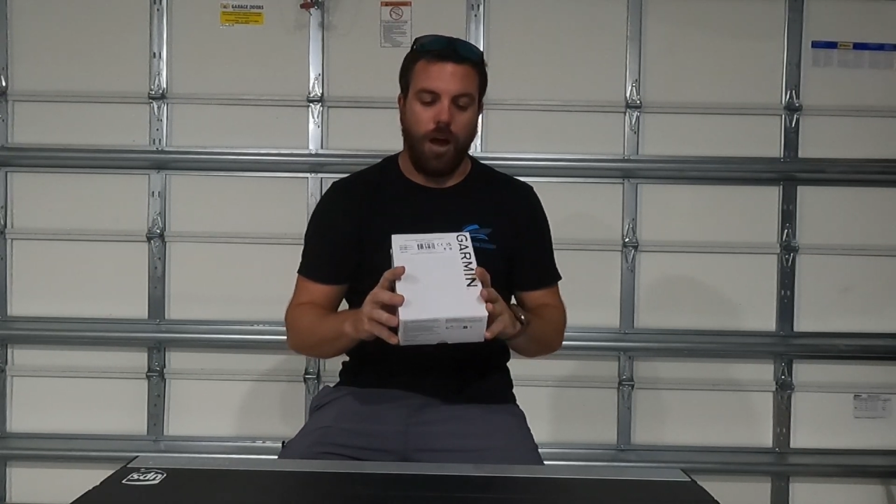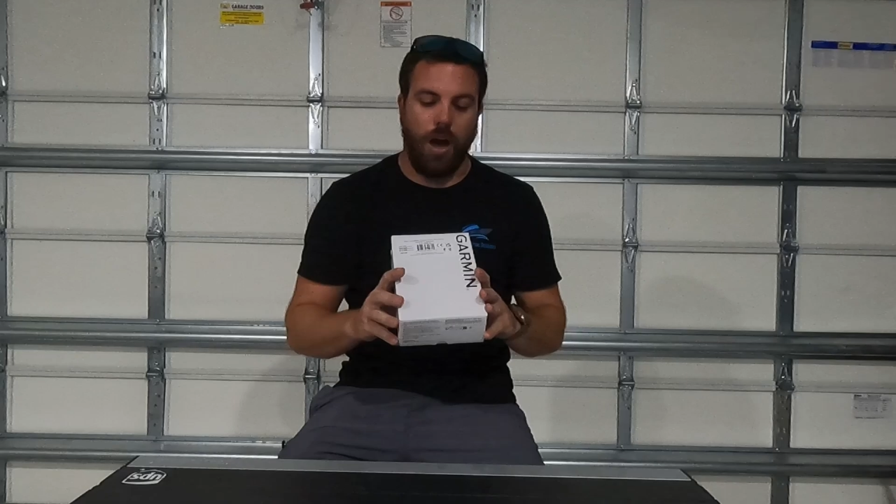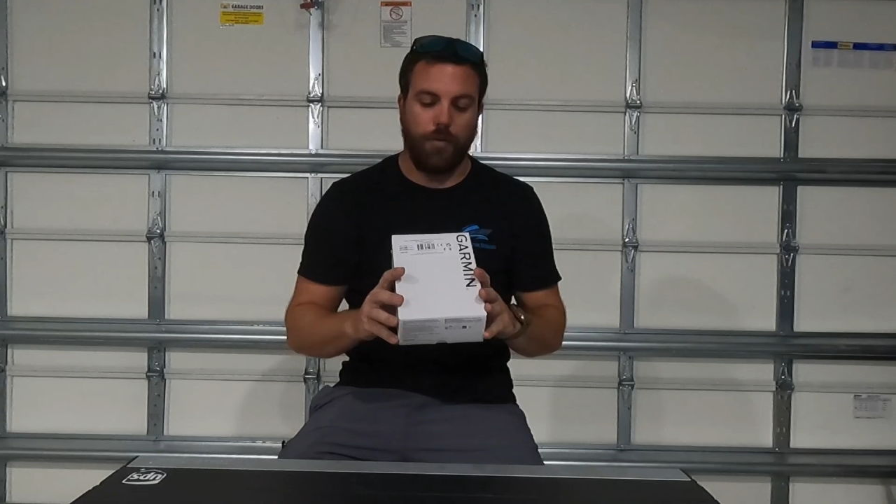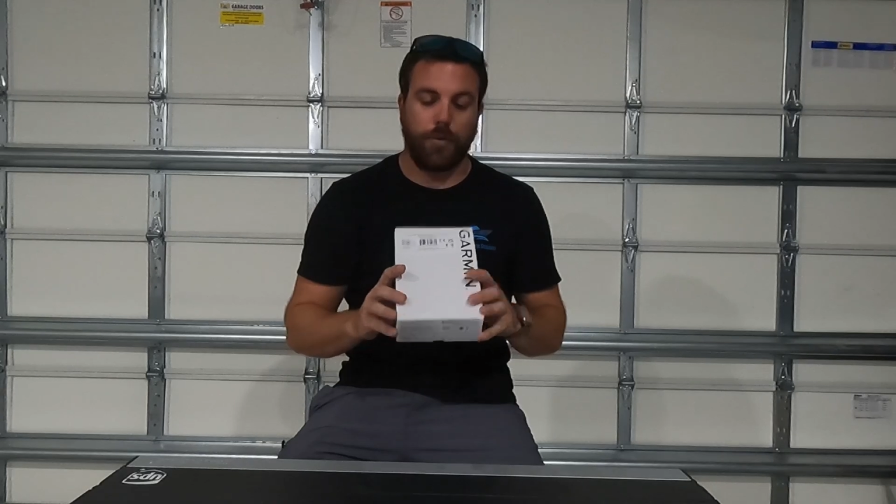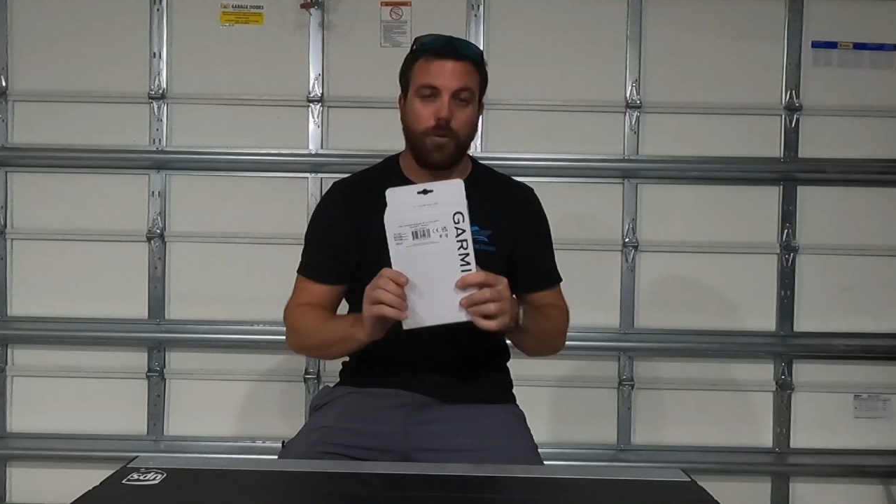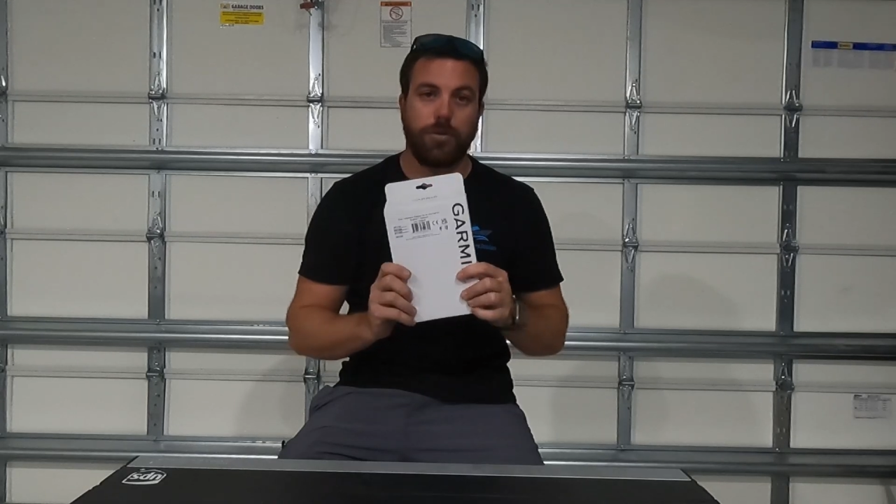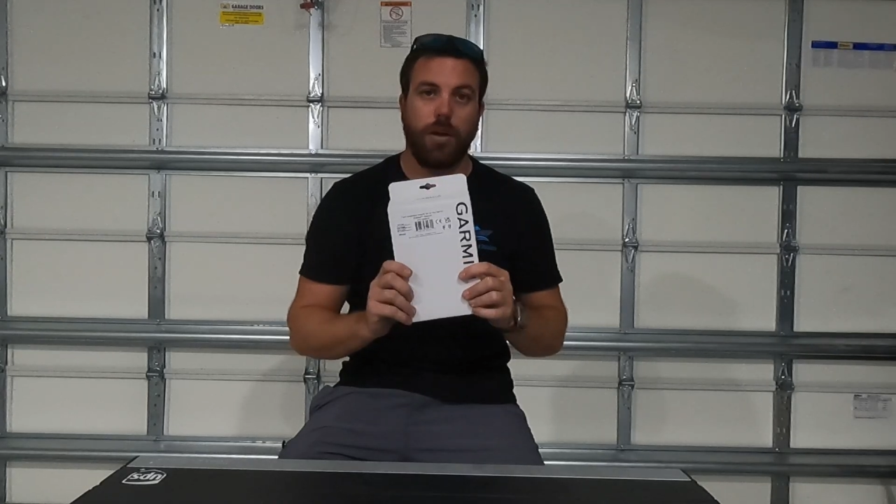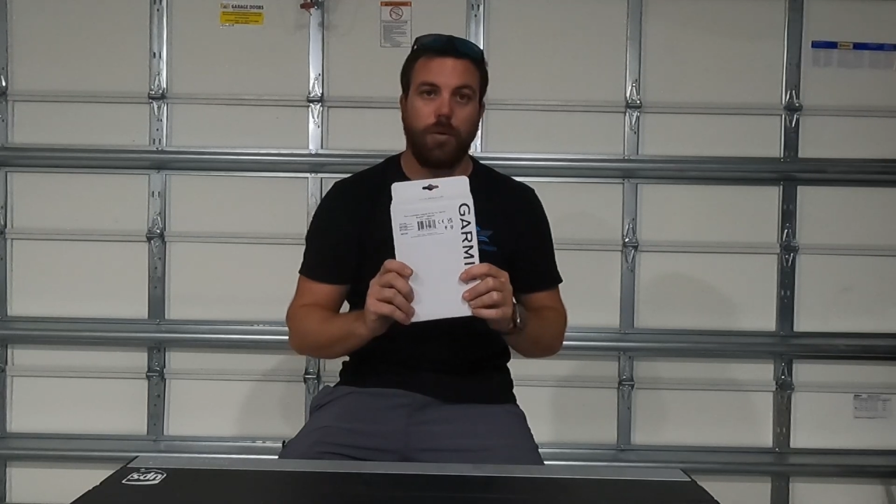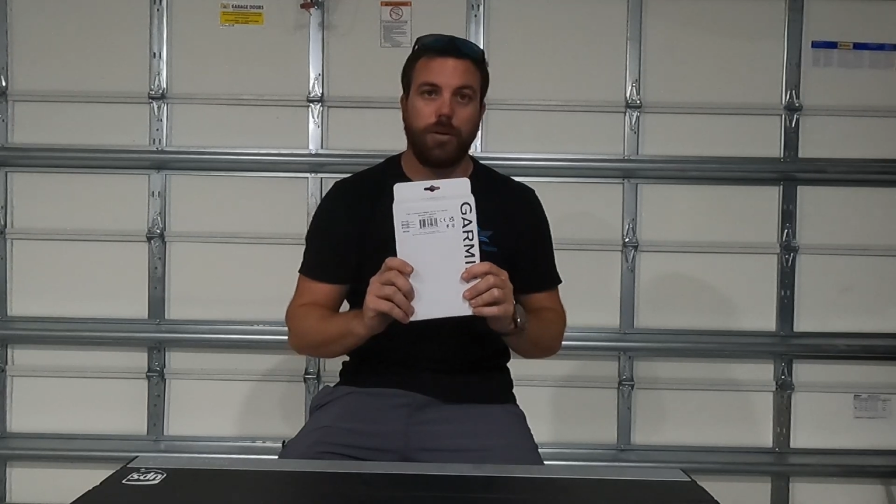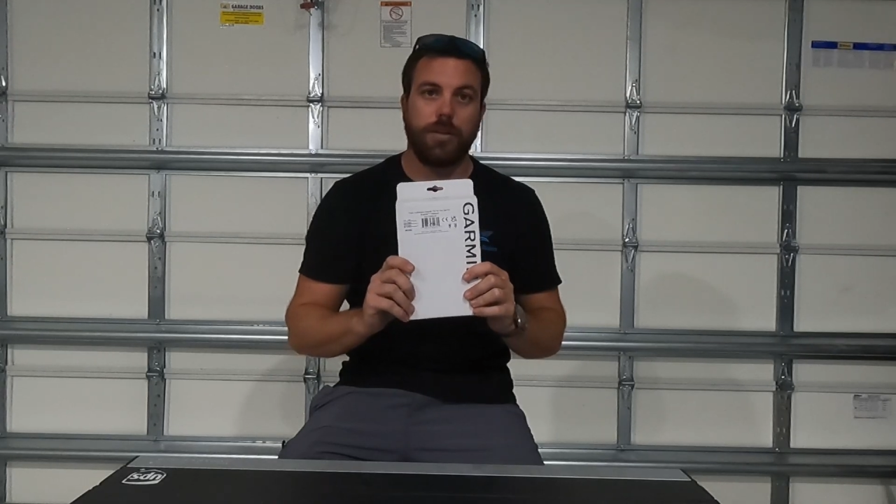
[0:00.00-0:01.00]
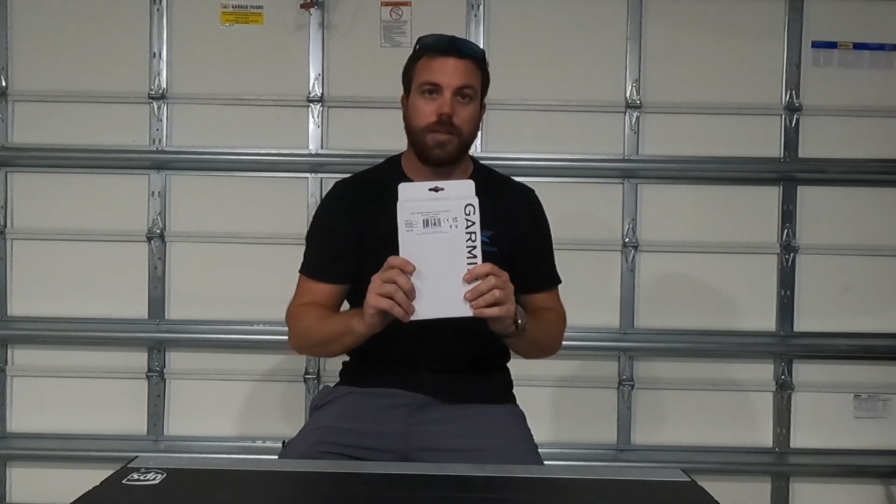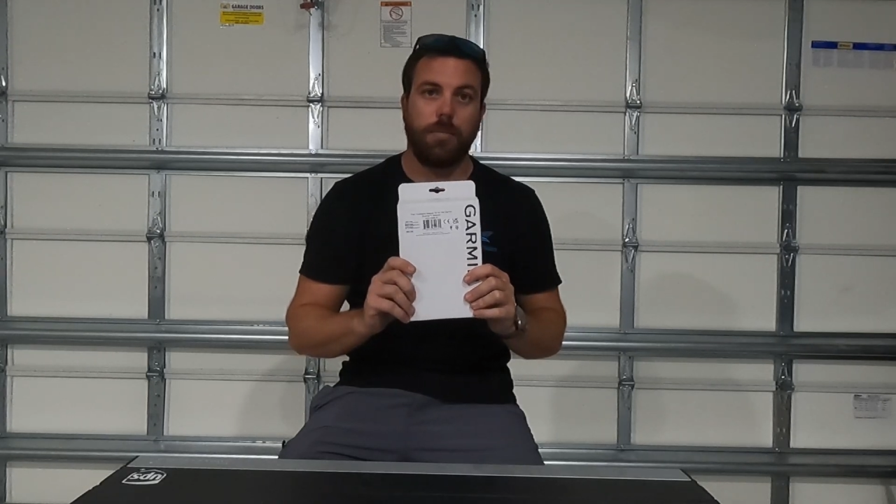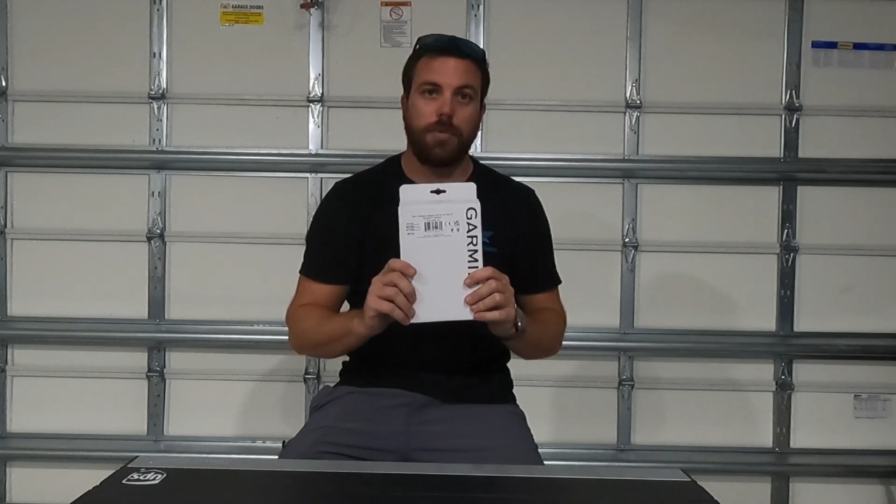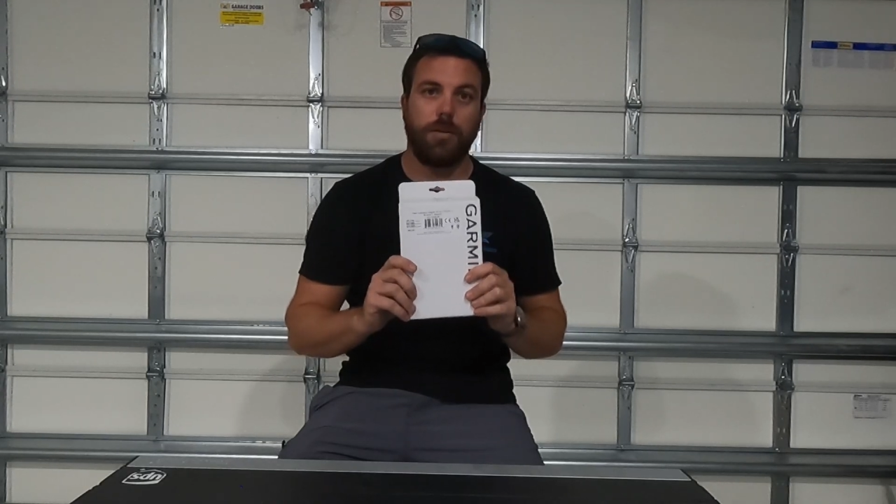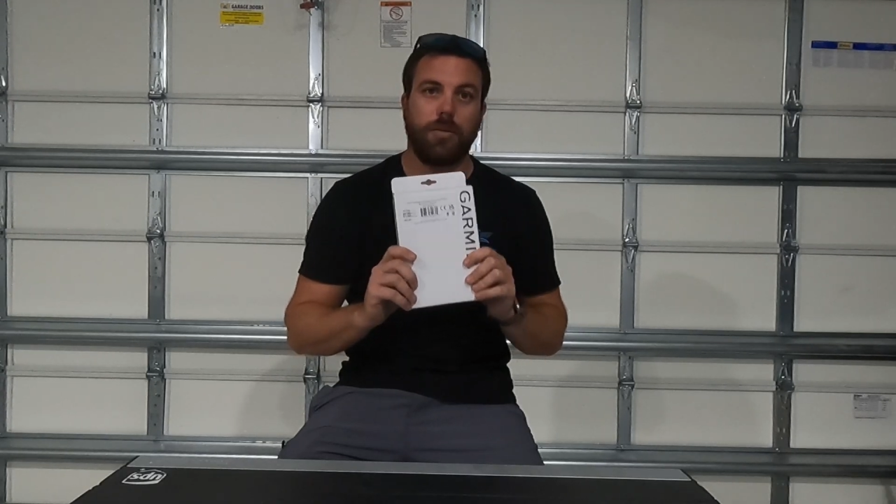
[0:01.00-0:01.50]
For those that want to
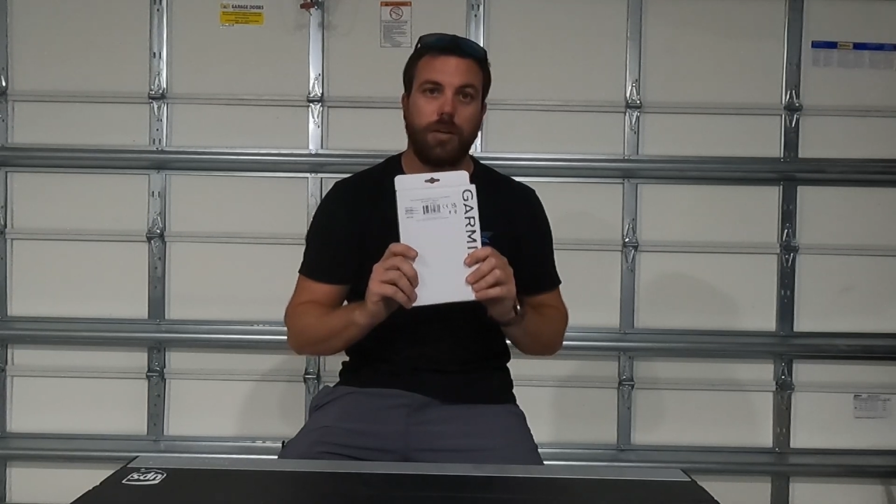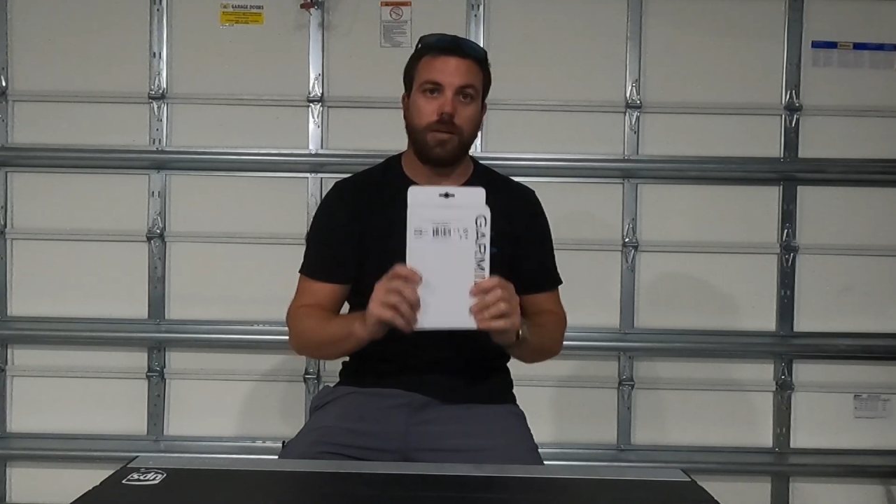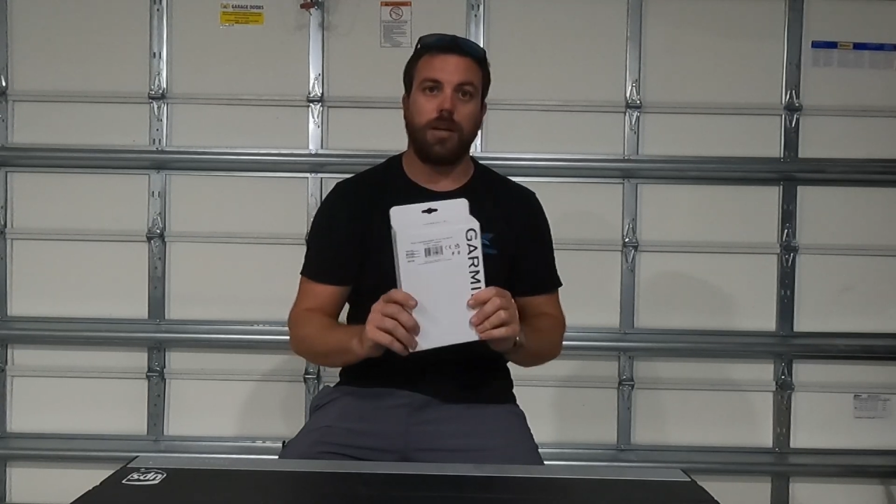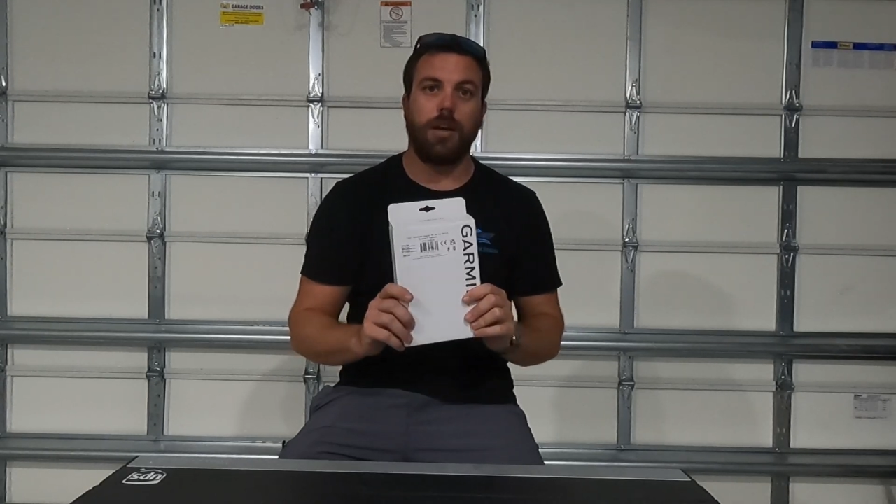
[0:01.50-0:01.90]
attempt it or need to